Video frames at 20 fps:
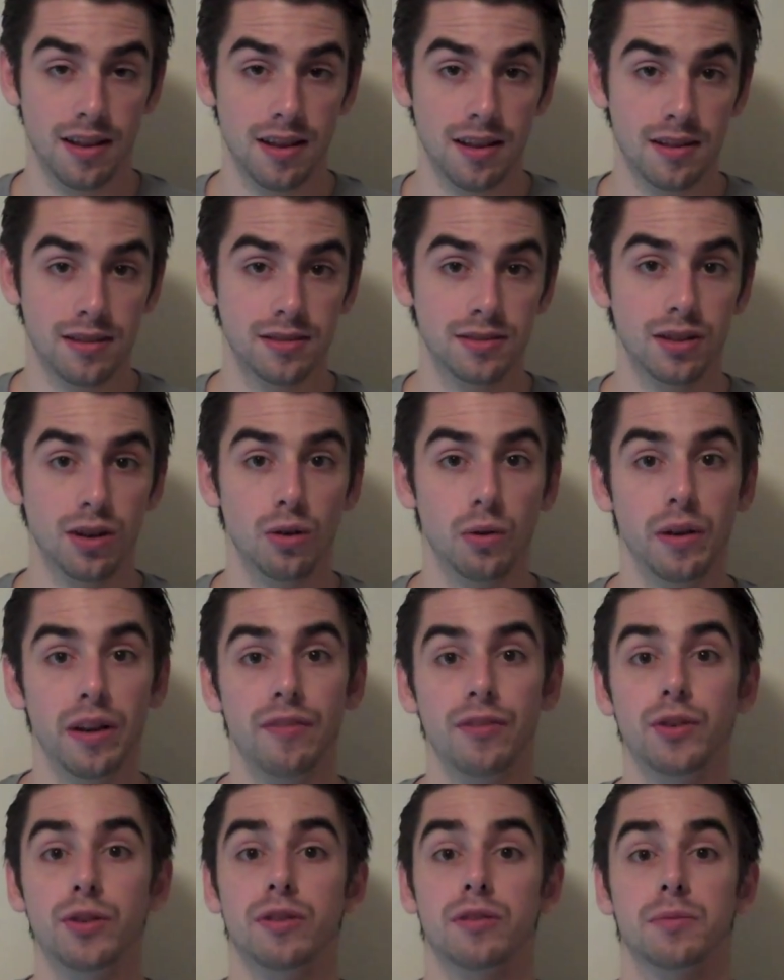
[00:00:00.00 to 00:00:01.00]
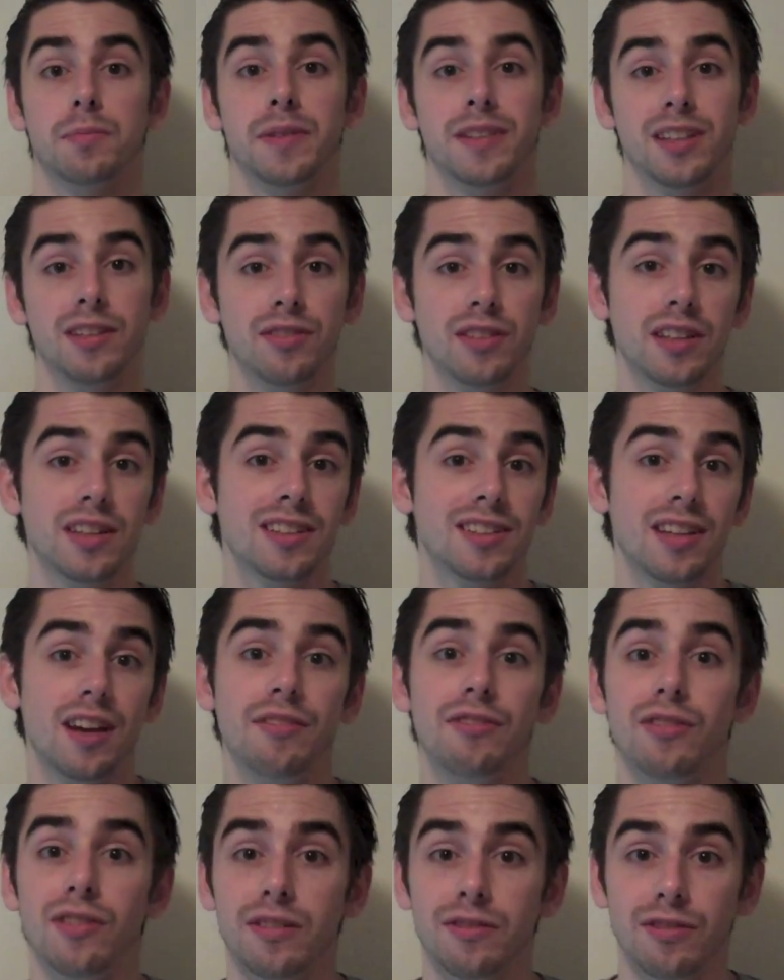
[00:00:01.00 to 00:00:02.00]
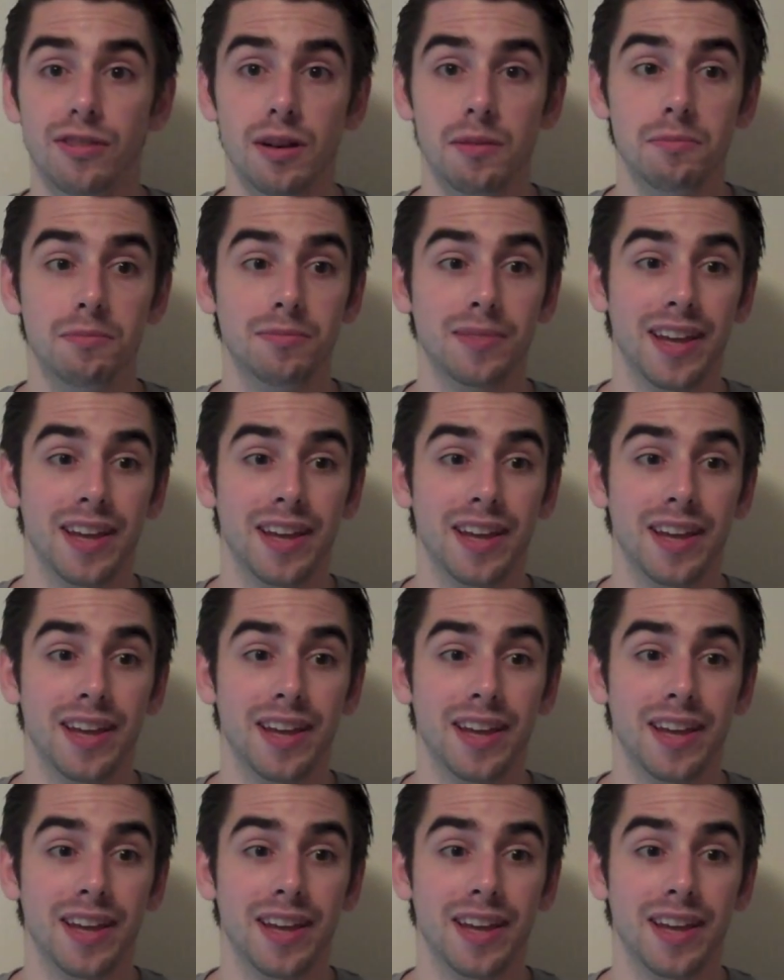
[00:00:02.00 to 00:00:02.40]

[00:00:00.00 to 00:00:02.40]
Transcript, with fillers: So if you're specifically suffering from